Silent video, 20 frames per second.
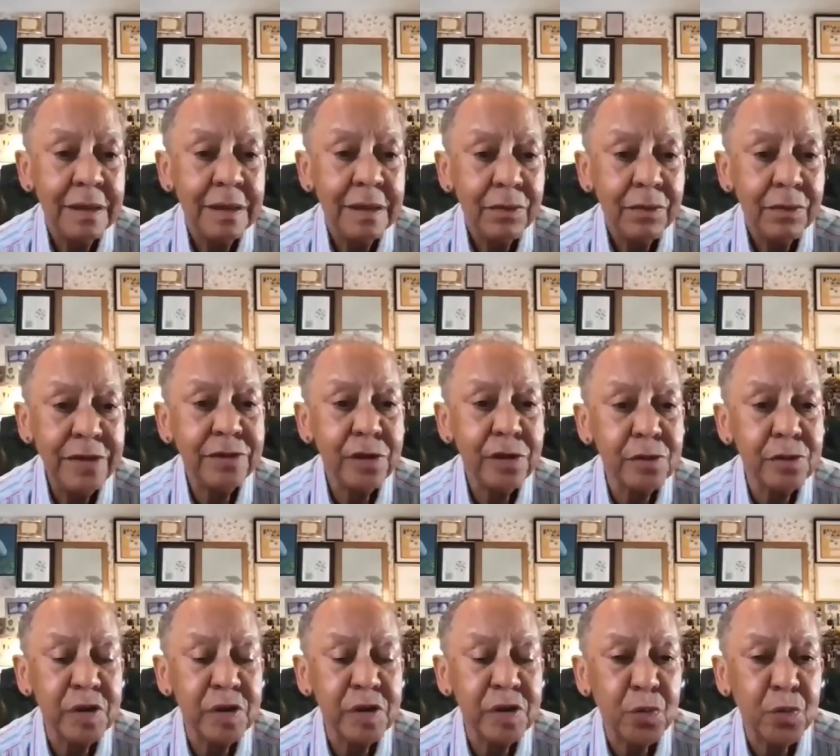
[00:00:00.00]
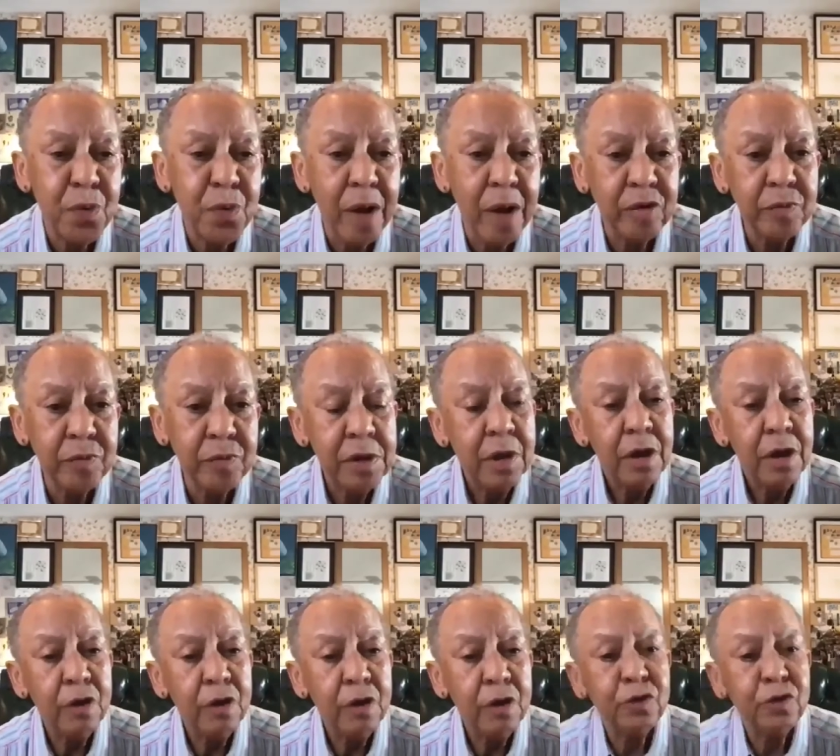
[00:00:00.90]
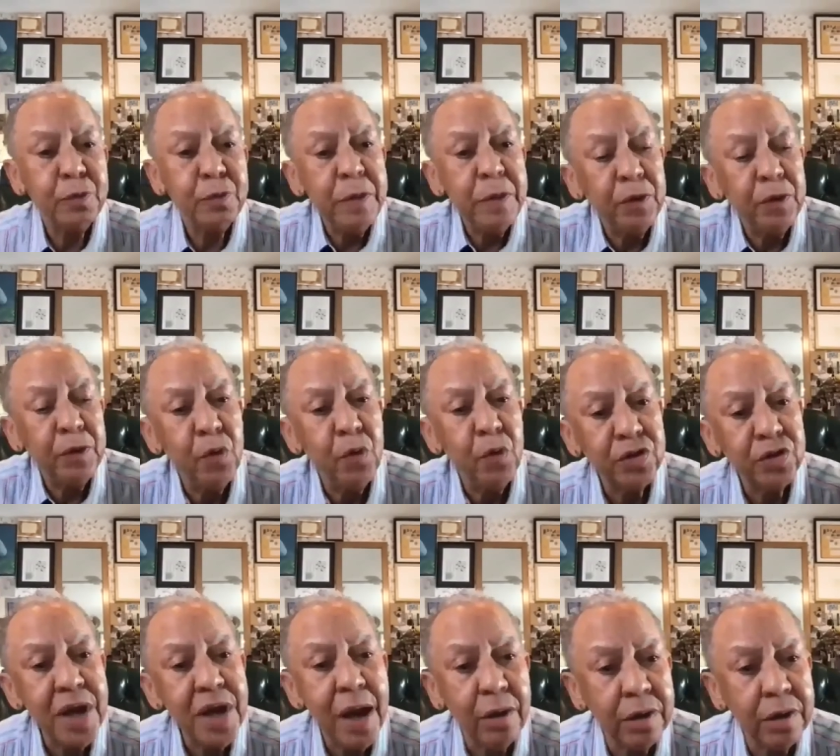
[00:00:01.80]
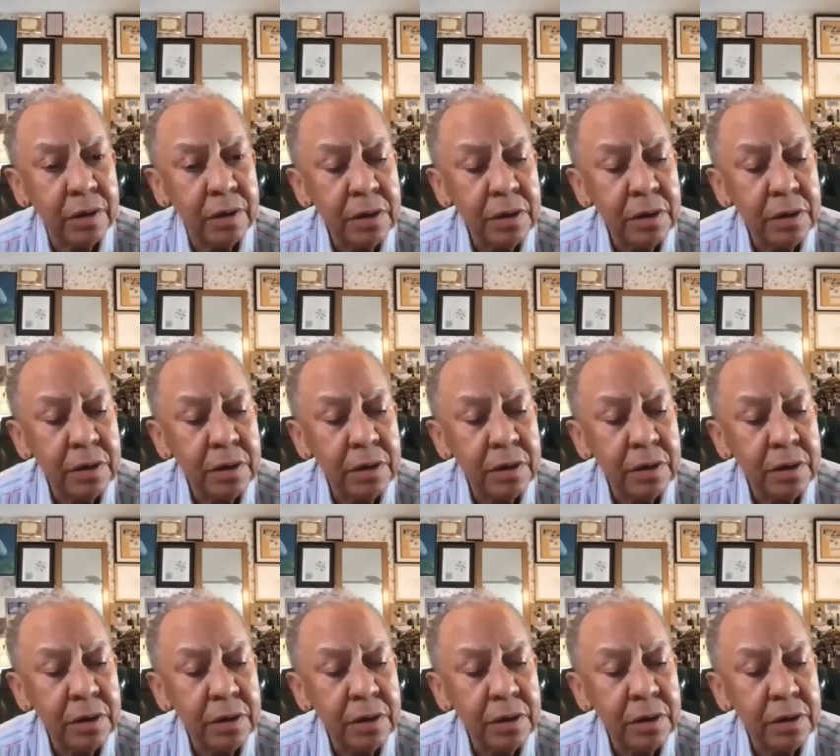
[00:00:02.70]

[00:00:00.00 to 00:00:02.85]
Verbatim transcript: Racism is the problem of the people who are shouting